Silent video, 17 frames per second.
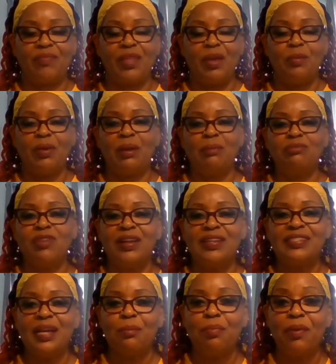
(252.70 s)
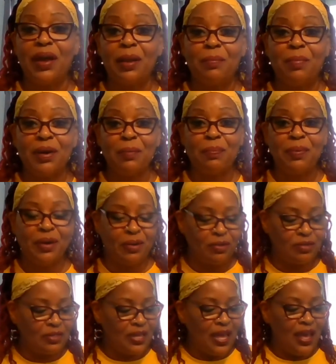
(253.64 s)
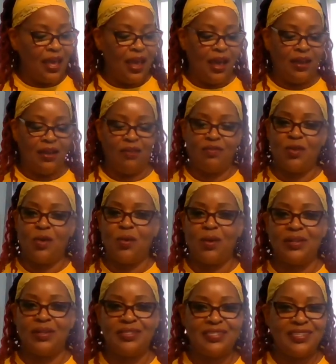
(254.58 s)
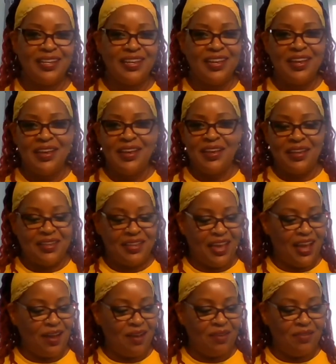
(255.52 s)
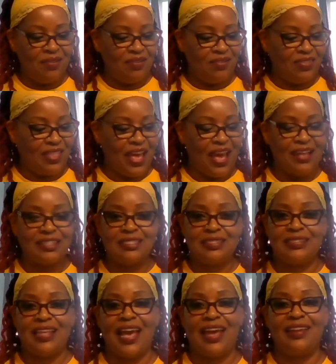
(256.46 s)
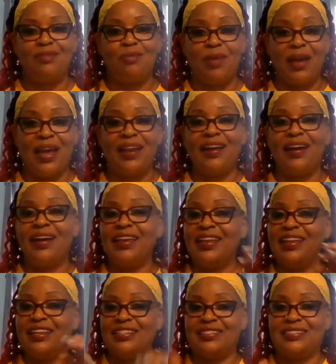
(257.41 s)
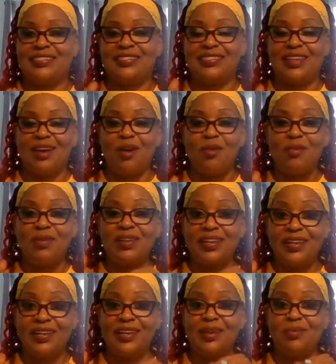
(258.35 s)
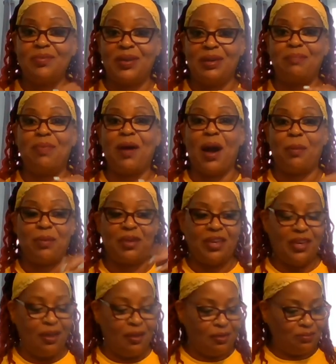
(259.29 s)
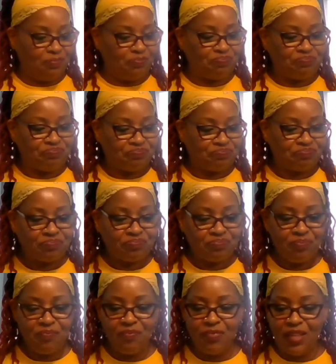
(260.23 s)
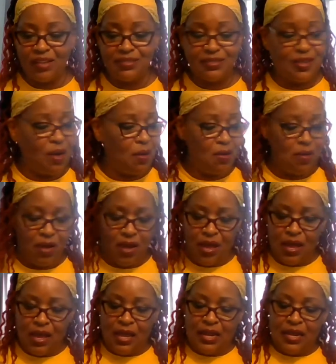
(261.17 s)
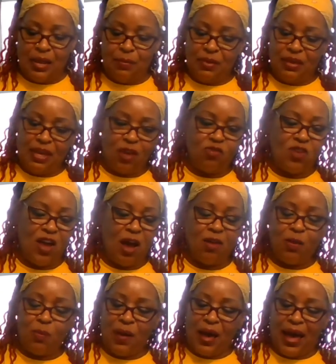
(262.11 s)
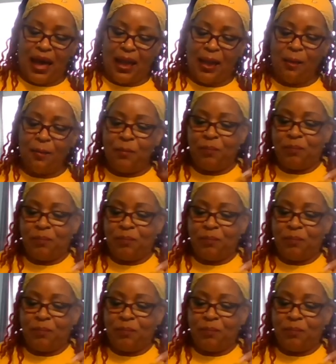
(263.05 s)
what I'm trying to say, bread and butter pickles. And, of course, y'all, that red onion is so good with barbecue. So let me give y'all a bite.